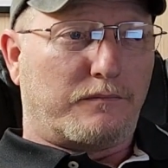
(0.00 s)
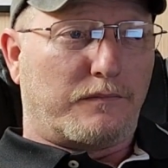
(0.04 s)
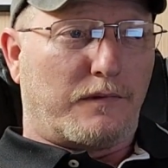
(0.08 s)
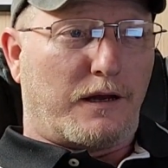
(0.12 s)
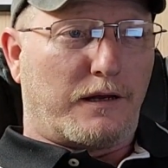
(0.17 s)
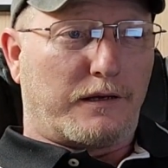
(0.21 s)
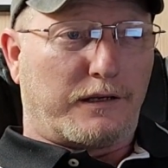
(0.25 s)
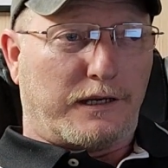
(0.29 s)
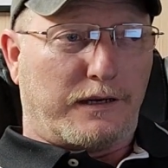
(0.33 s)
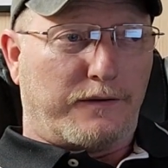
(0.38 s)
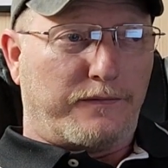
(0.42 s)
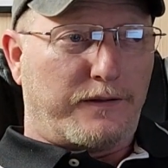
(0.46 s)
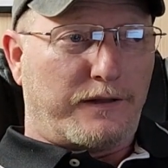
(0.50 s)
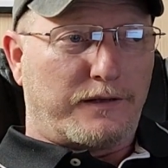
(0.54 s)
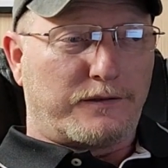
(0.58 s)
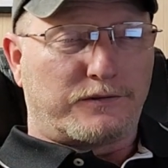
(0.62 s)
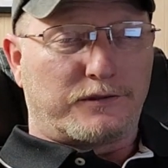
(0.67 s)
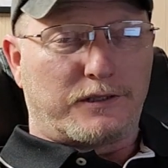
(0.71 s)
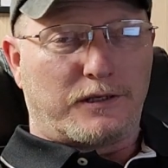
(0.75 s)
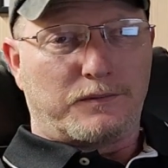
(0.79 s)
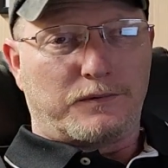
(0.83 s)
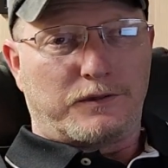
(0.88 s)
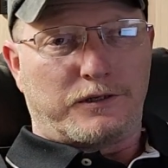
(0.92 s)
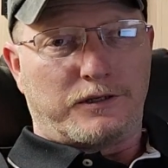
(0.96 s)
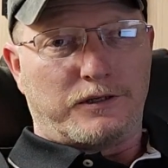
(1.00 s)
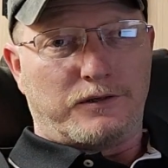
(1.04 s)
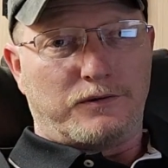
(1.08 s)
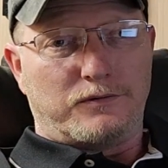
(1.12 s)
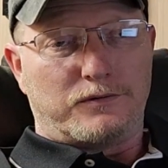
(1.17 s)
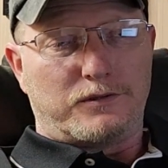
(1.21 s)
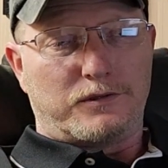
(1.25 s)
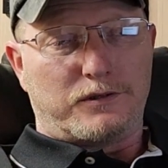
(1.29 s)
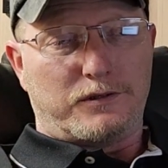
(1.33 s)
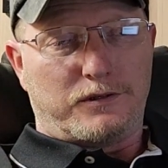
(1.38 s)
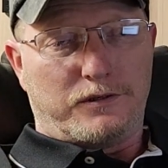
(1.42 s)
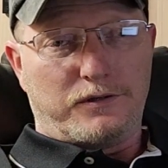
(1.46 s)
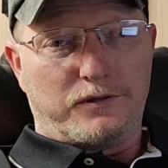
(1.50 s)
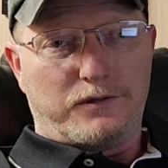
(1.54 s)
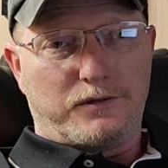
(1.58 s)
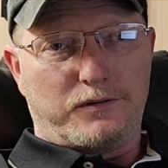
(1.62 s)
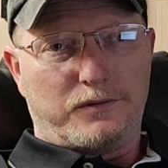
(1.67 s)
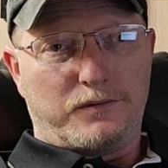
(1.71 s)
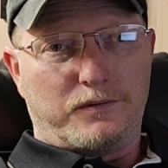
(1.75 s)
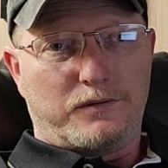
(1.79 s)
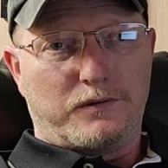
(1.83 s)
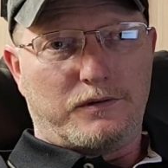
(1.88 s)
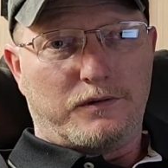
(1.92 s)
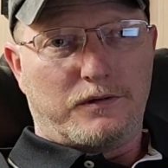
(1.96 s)
I give that same cue to
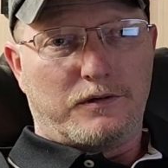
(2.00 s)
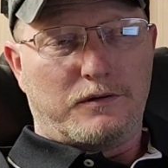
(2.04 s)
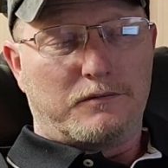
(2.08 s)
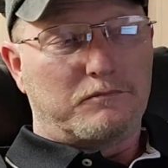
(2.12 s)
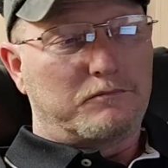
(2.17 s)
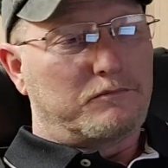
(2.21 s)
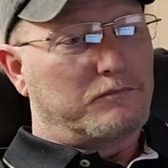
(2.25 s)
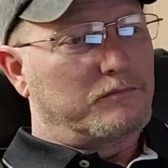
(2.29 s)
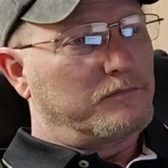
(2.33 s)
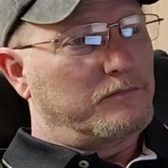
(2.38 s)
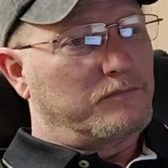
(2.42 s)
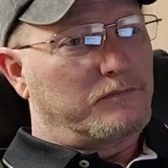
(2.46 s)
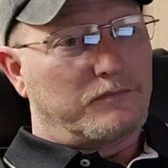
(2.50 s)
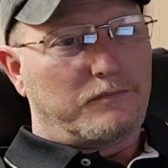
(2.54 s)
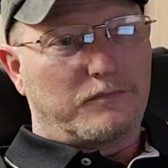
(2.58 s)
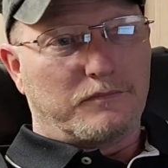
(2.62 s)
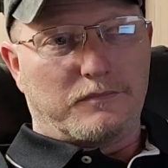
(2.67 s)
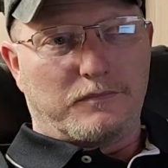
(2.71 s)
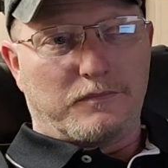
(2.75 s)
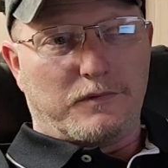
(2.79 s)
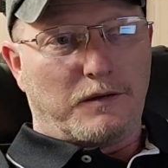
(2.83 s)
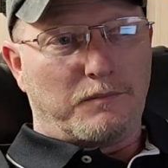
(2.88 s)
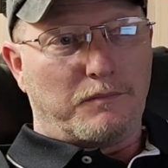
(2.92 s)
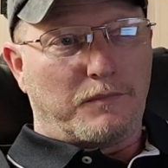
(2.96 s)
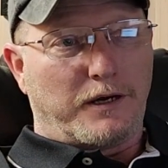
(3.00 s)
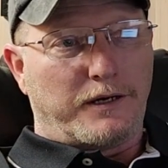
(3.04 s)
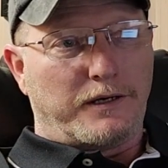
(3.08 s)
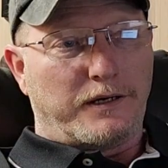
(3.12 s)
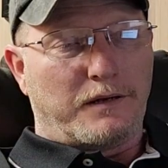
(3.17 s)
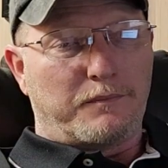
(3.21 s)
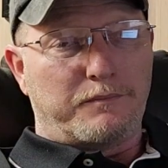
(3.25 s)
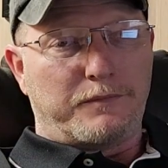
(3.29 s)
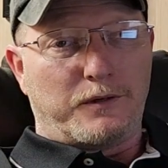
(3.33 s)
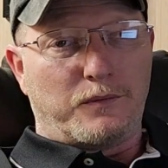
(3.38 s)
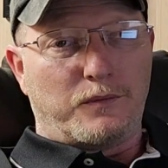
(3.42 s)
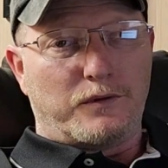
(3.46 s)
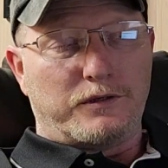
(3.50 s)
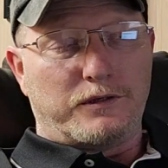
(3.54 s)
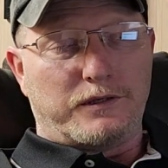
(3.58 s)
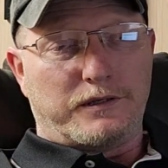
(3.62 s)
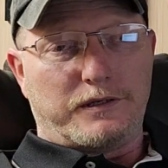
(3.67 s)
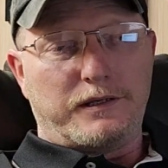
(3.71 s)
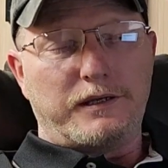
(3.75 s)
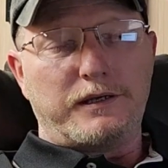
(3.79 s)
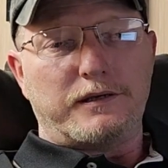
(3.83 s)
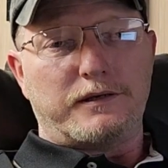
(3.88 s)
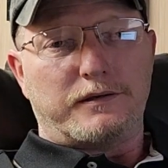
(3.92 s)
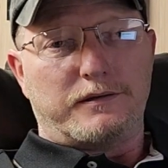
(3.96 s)
you, it may not be what
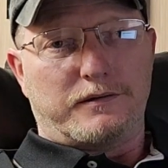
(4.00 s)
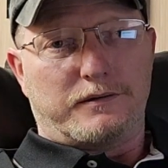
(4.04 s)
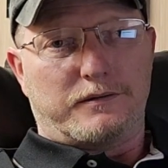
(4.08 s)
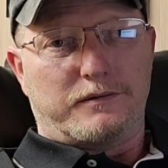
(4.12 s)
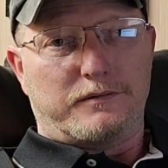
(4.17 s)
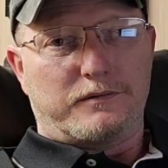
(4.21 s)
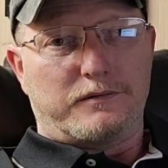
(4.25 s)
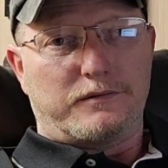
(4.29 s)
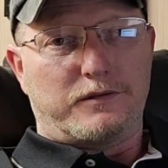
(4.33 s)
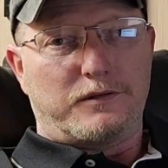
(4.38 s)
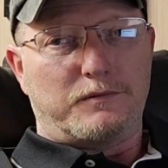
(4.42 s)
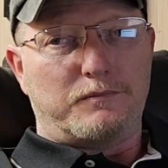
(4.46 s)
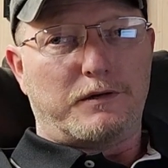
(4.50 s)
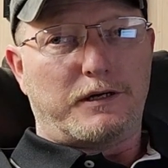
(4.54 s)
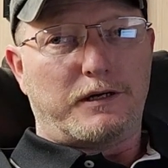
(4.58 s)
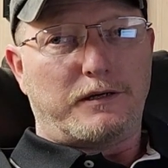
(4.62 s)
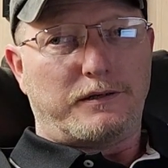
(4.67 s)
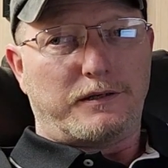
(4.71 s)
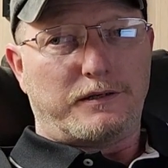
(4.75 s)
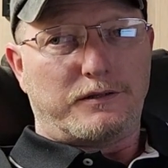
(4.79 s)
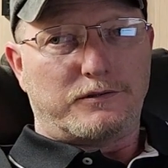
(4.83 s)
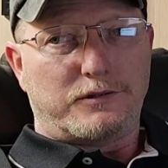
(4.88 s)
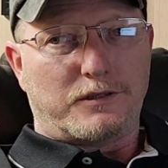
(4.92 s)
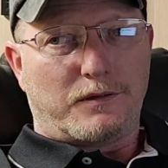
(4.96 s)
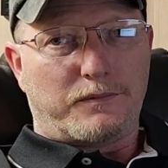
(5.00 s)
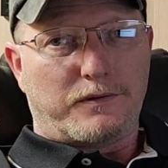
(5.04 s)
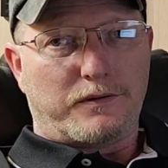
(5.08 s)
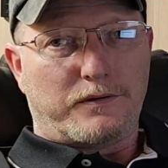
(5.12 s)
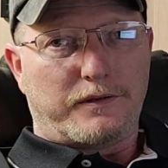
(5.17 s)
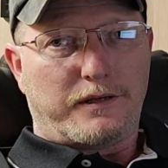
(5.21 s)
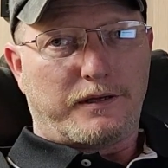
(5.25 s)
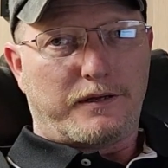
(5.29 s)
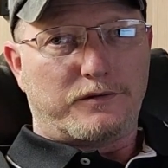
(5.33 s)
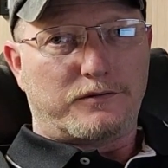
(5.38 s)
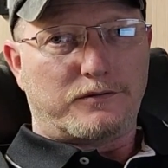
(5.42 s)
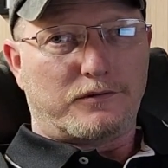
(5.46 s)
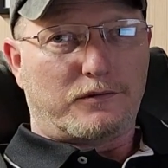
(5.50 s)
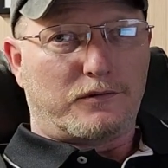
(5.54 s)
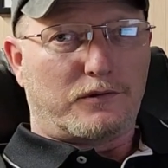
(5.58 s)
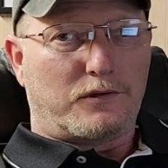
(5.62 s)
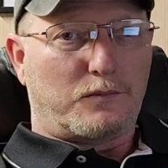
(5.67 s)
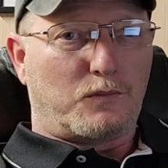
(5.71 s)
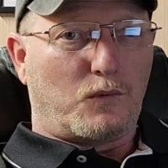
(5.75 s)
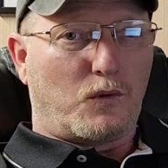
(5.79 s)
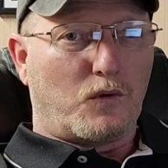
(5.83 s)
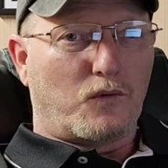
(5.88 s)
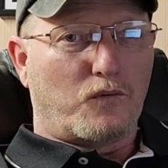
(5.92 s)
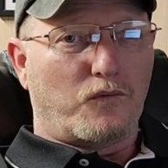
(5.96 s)
you need. You may need something that is a
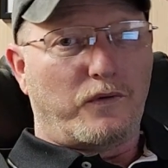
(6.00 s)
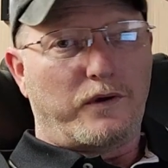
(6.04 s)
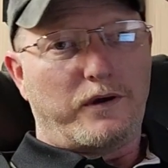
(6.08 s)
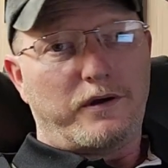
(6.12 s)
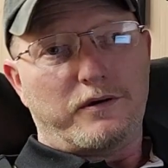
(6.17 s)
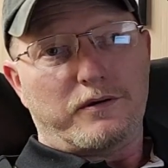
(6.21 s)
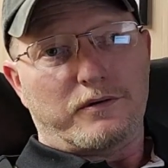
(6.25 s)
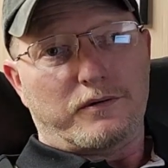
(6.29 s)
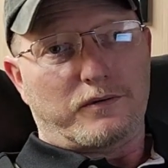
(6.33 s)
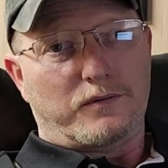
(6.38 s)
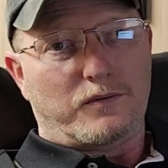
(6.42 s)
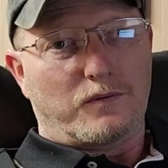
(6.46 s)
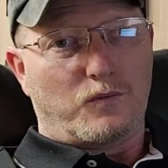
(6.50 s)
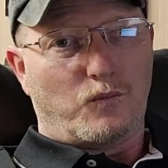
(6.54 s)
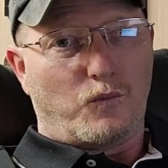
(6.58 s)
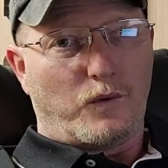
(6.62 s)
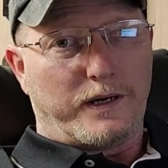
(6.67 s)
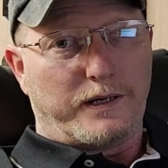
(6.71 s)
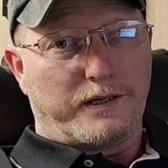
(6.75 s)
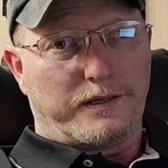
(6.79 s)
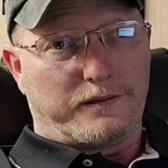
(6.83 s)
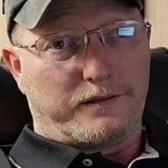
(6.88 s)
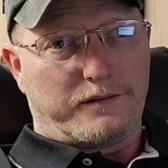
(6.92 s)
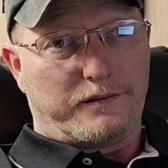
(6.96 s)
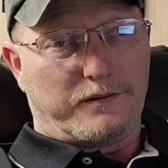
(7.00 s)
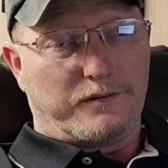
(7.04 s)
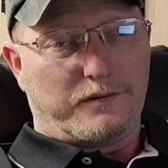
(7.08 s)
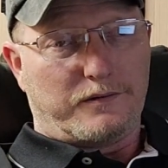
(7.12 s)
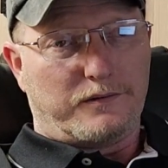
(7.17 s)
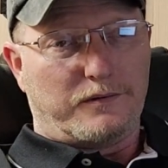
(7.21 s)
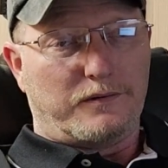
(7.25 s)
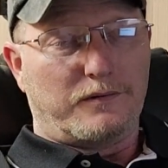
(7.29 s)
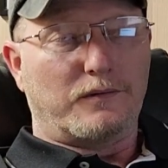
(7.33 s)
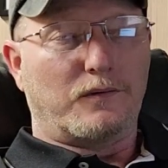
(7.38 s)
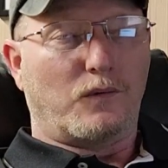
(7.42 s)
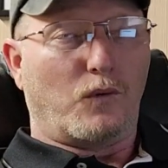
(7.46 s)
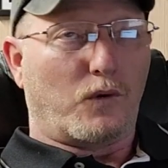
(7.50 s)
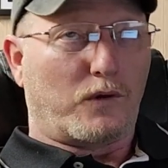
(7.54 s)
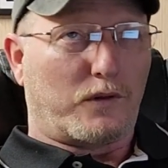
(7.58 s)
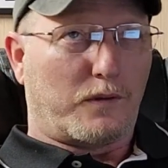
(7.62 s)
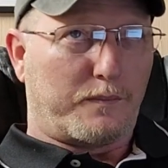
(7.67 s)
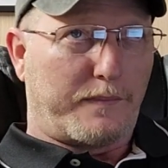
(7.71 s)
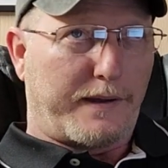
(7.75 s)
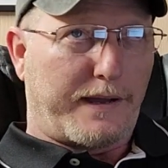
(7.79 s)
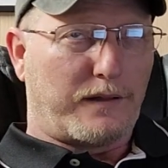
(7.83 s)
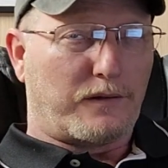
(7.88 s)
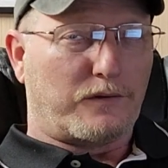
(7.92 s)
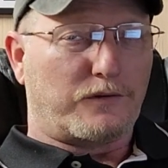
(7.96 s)
little more rear weighted, or
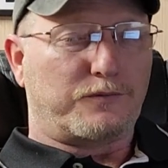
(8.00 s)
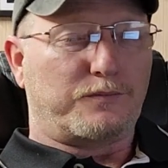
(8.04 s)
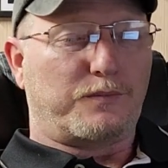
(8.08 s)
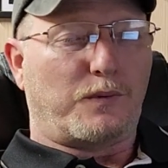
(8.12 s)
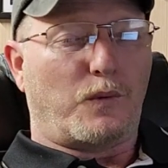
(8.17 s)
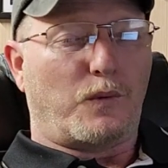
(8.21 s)
the balance